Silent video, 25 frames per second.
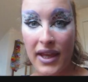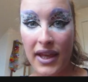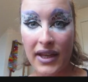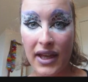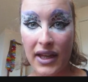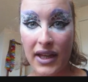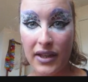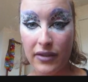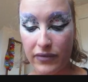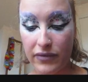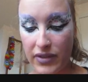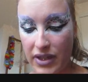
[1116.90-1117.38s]

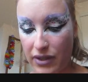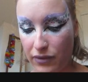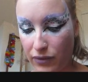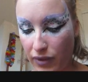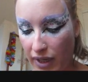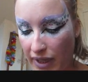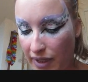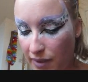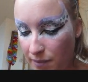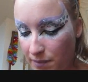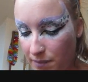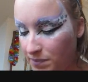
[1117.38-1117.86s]
kind of neat,
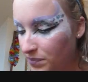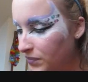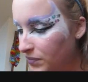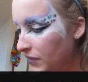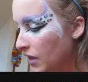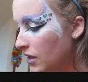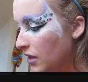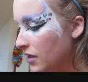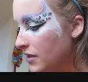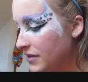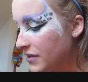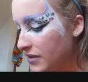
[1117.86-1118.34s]
right?
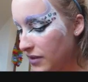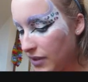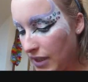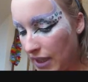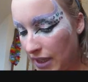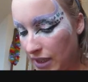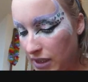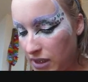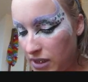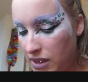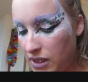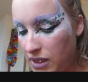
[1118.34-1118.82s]
So
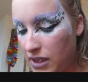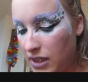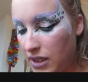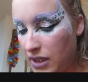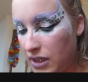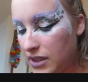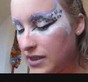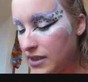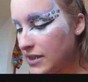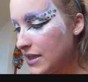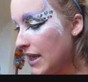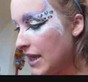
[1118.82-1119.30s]
then,
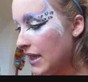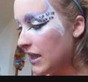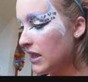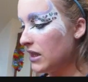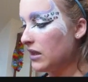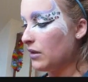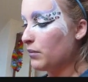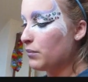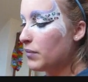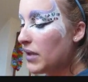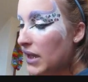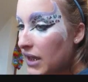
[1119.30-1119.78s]
taking
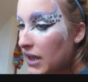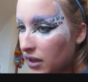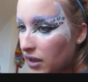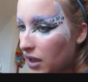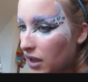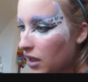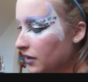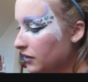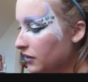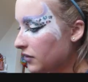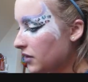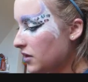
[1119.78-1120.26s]
the pink
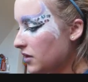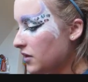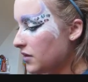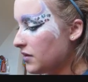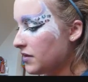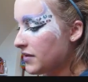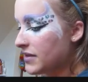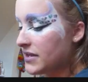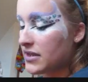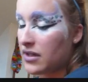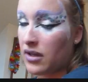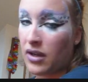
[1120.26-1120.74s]
color you
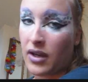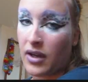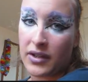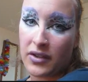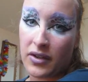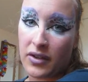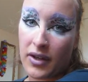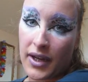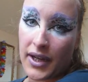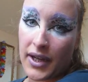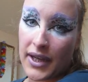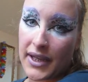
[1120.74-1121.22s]
used on
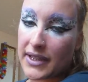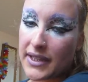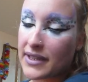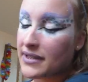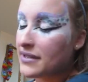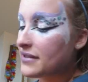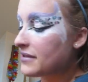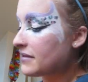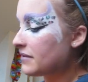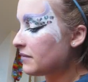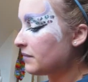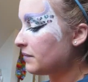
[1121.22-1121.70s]
your
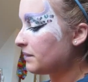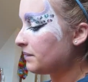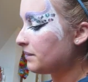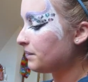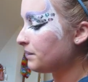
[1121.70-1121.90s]
eyes,